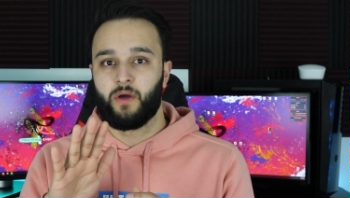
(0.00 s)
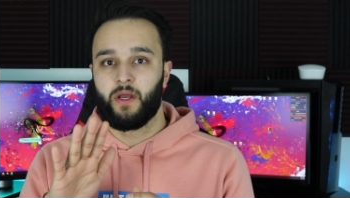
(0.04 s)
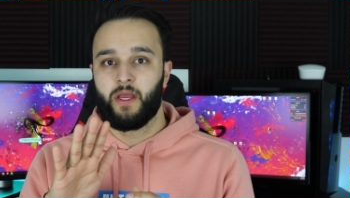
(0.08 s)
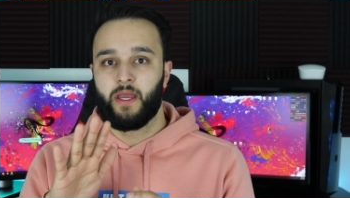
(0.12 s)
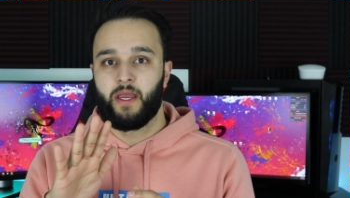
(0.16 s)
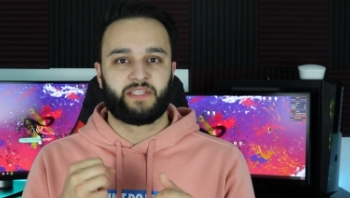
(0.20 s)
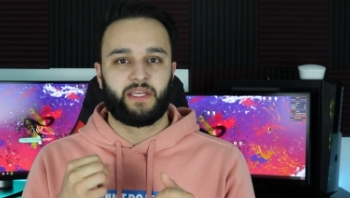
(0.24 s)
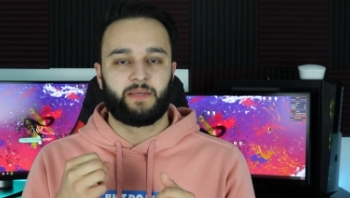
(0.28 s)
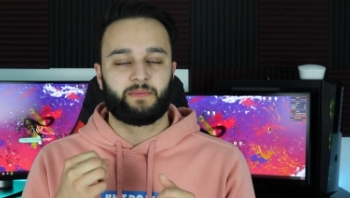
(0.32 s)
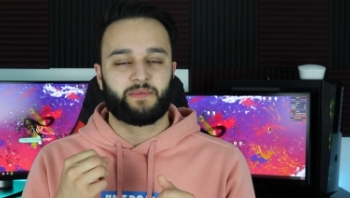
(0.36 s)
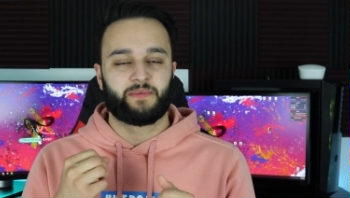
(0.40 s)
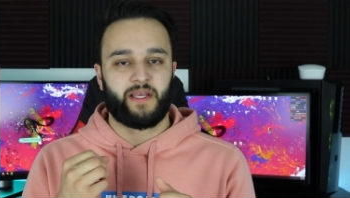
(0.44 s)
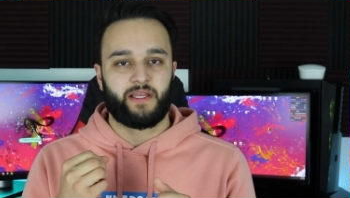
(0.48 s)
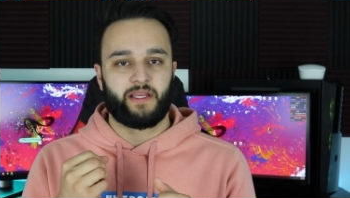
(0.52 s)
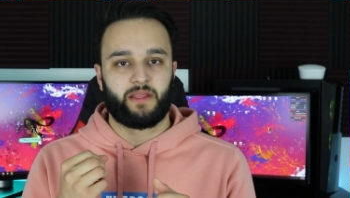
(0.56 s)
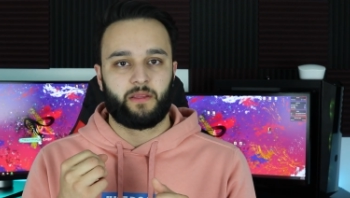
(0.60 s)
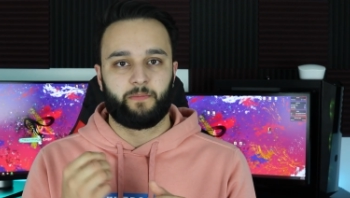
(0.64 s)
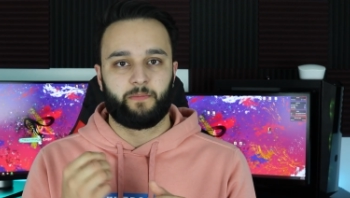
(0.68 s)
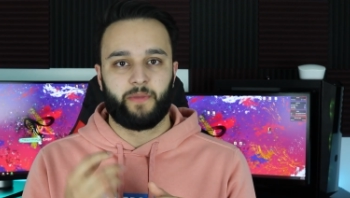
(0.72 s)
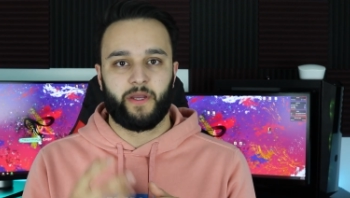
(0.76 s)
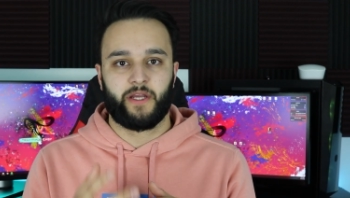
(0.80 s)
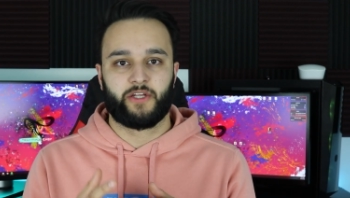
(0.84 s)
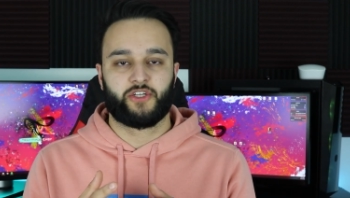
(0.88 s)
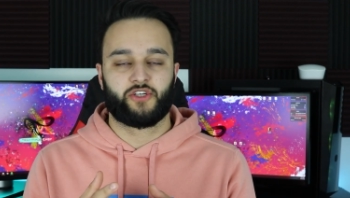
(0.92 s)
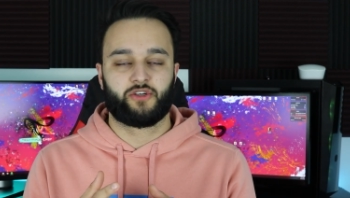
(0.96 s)
It seems like the
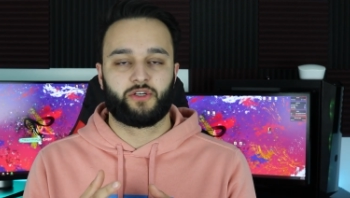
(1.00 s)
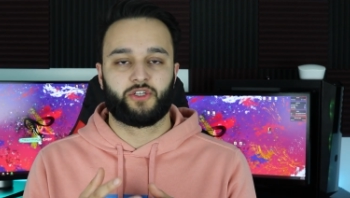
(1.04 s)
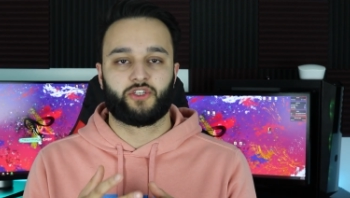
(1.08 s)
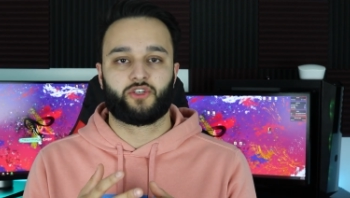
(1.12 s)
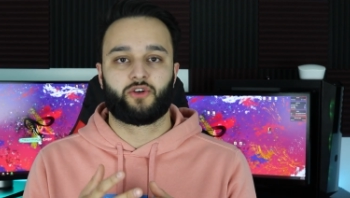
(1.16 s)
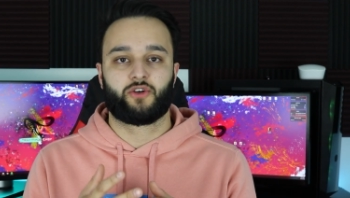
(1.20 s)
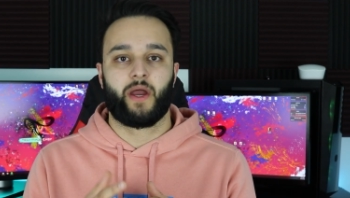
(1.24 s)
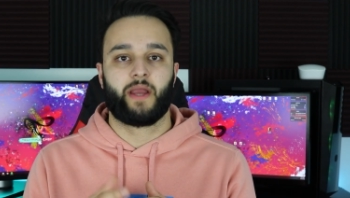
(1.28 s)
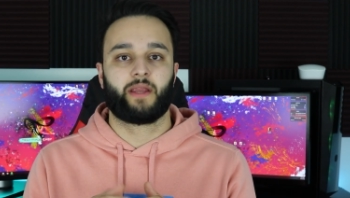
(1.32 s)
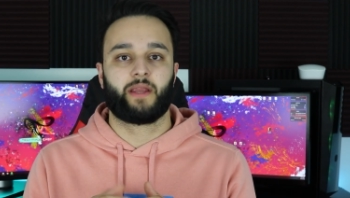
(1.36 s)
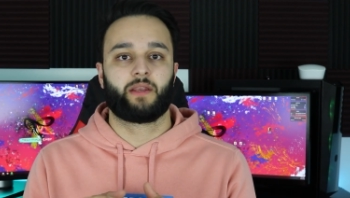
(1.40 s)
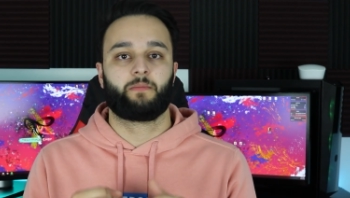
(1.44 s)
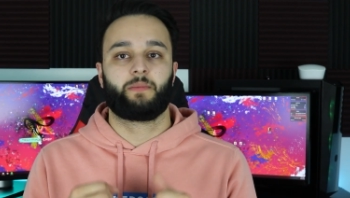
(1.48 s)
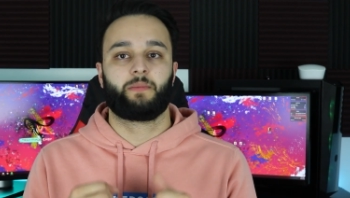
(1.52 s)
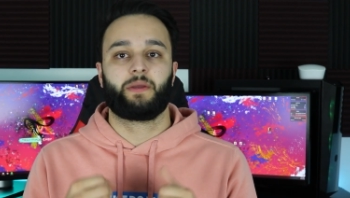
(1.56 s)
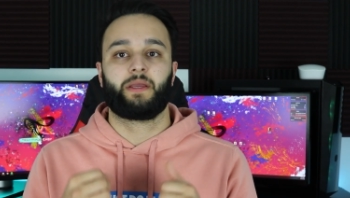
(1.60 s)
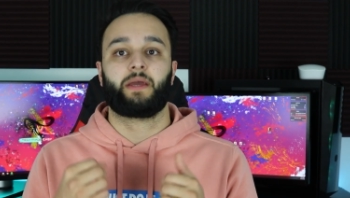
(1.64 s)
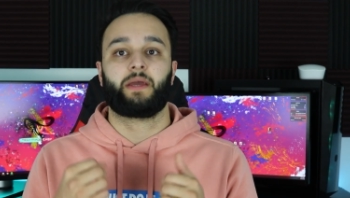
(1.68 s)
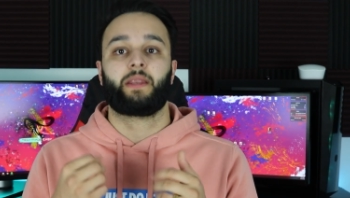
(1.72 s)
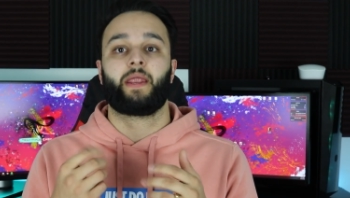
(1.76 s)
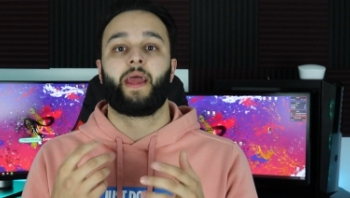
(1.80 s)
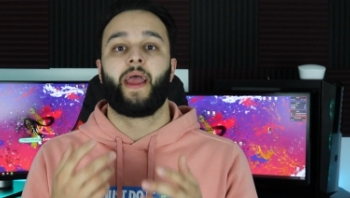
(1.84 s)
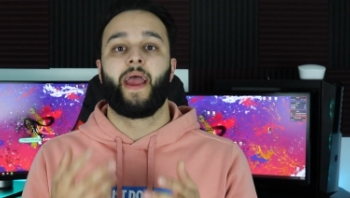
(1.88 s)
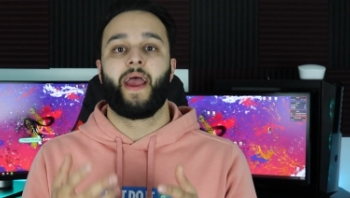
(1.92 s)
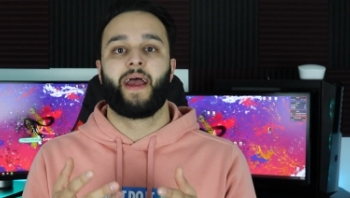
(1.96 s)
picture is trying to be
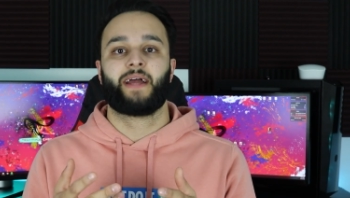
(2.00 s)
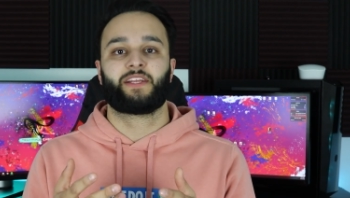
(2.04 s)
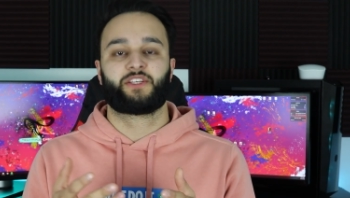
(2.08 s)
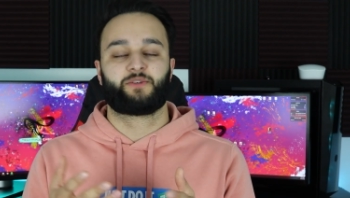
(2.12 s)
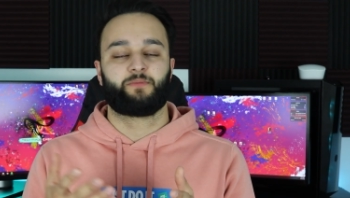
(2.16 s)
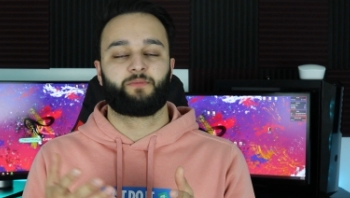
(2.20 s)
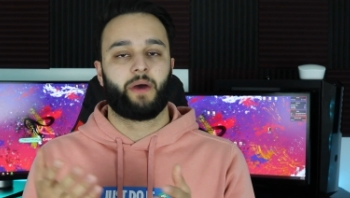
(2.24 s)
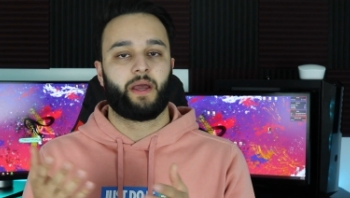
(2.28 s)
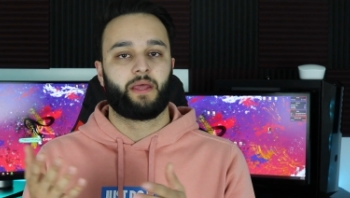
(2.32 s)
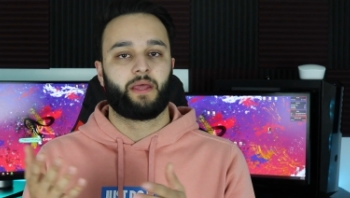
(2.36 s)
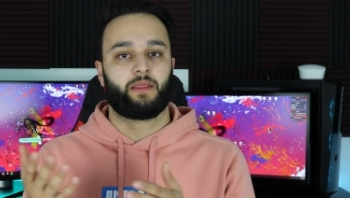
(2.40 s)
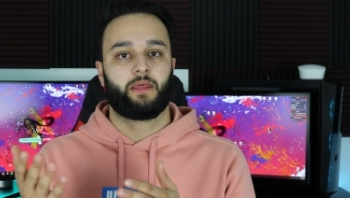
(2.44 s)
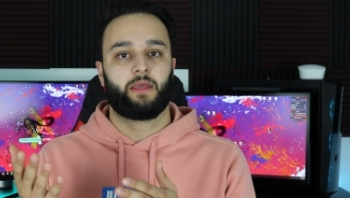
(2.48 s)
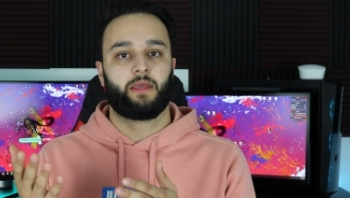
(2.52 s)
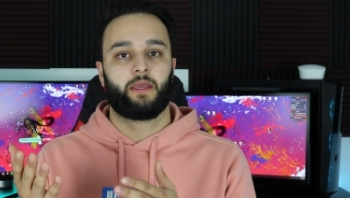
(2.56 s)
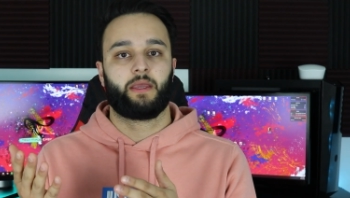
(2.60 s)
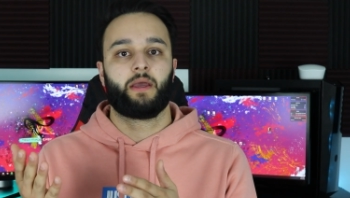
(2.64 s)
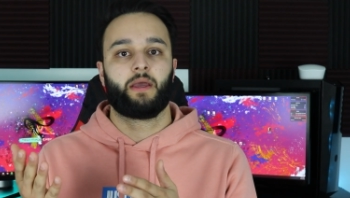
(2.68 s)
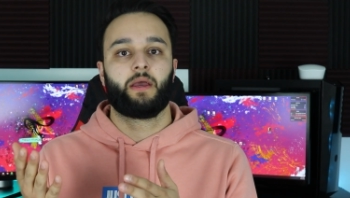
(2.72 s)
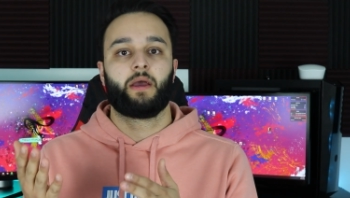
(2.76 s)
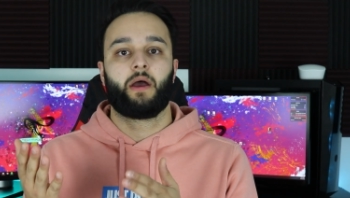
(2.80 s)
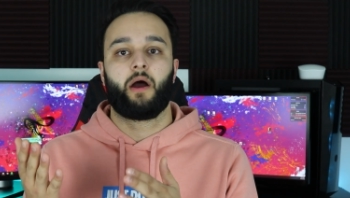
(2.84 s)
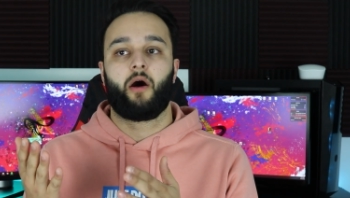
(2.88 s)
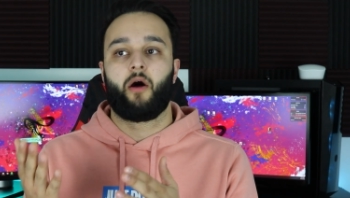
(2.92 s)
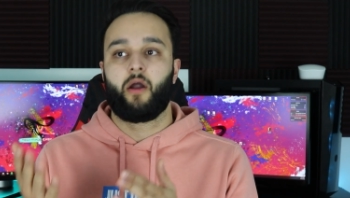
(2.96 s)
enhanced by
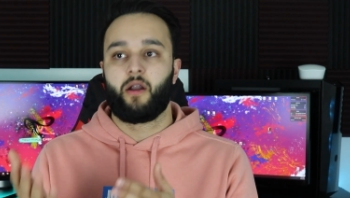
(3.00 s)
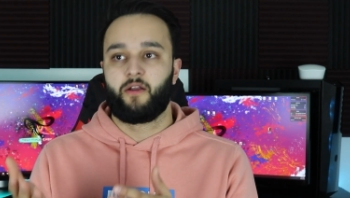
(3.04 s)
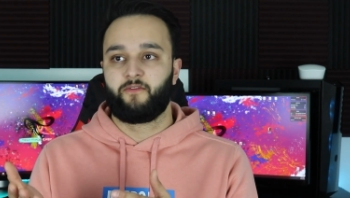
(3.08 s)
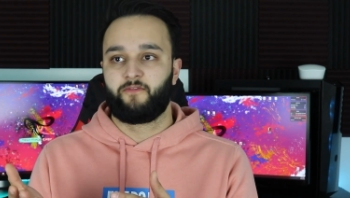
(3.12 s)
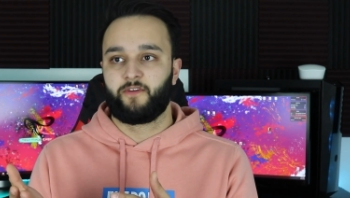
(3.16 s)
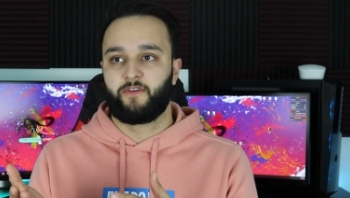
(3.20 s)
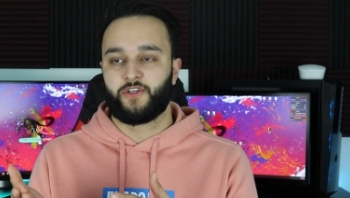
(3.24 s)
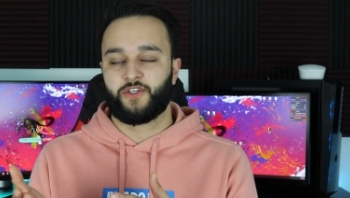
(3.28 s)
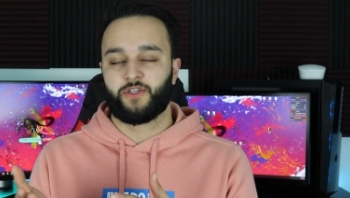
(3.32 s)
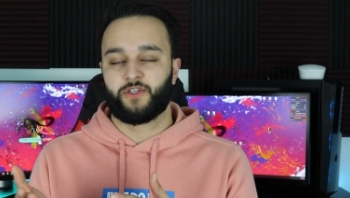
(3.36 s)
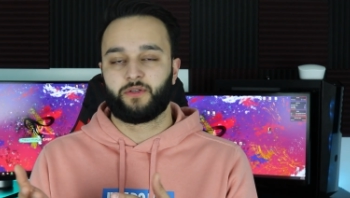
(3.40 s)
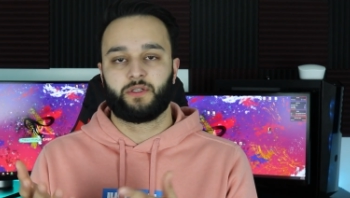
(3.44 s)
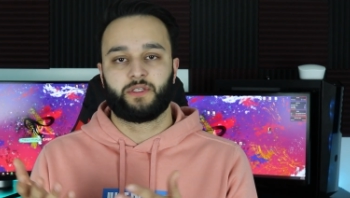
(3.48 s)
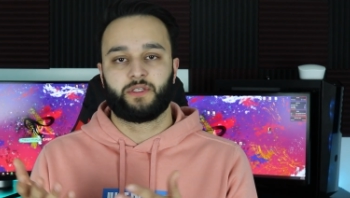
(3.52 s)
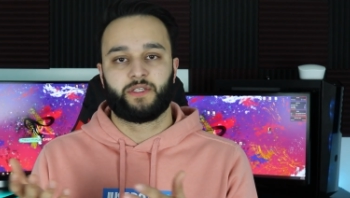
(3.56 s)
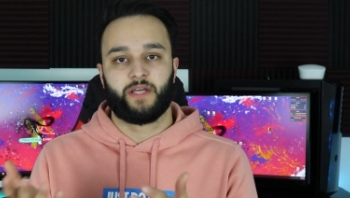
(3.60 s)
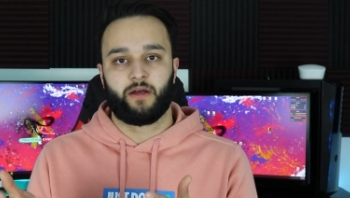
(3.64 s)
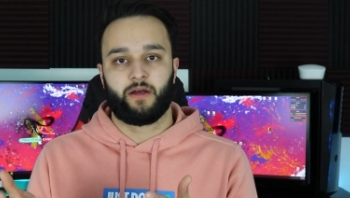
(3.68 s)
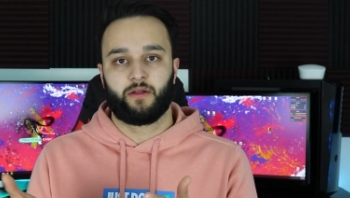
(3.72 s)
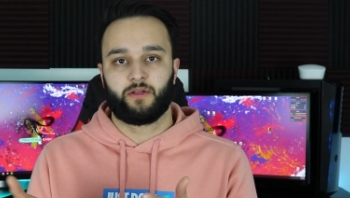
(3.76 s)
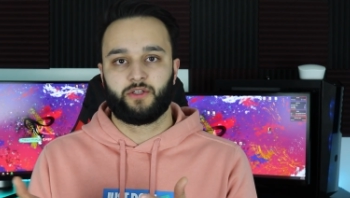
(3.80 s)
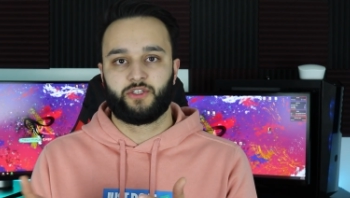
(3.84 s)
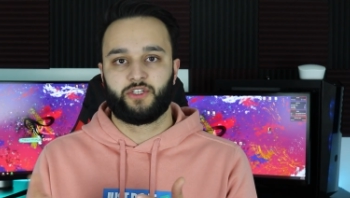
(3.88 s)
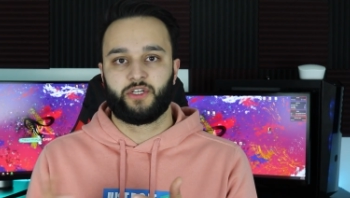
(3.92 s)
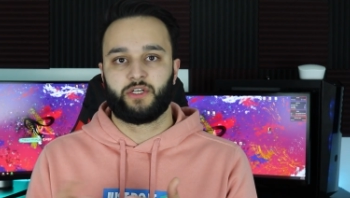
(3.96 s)
the artificial
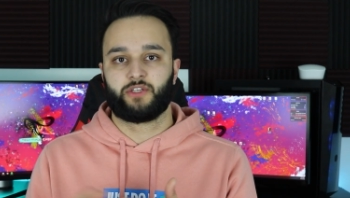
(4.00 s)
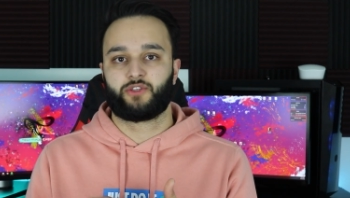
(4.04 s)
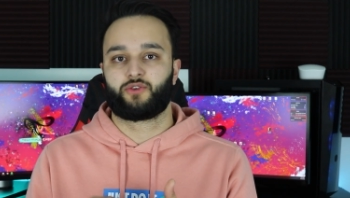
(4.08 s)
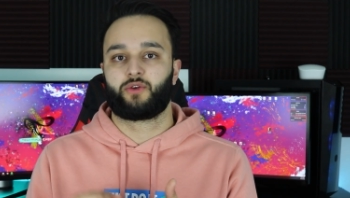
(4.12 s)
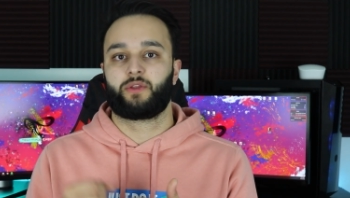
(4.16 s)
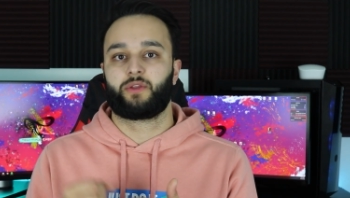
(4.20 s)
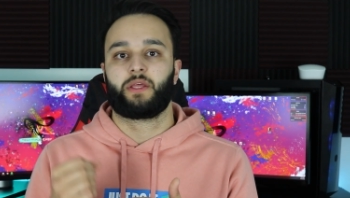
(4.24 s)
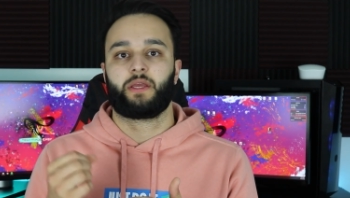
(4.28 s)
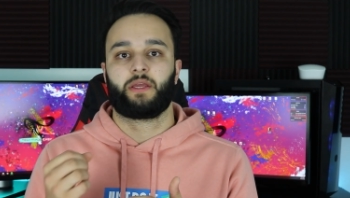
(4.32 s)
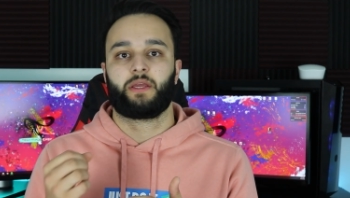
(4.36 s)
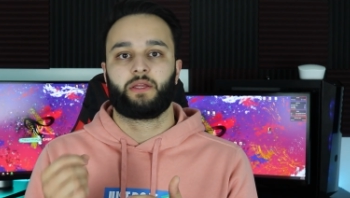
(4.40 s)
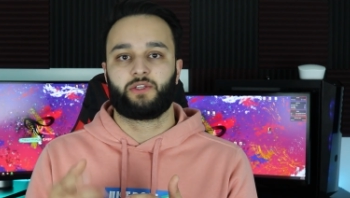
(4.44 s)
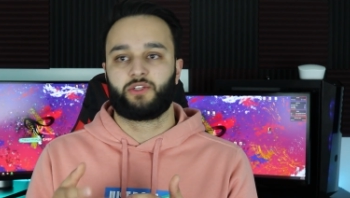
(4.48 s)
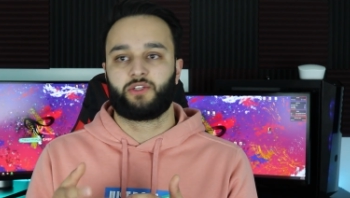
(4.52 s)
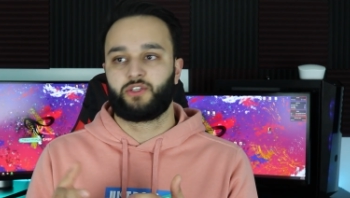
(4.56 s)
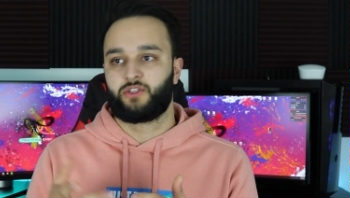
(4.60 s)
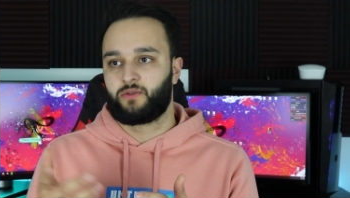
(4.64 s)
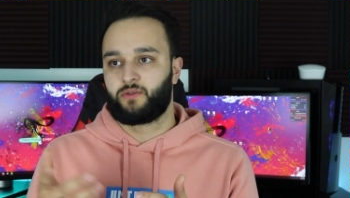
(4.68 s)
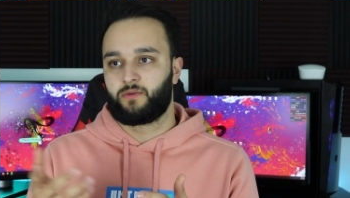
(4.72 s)
intelligence or the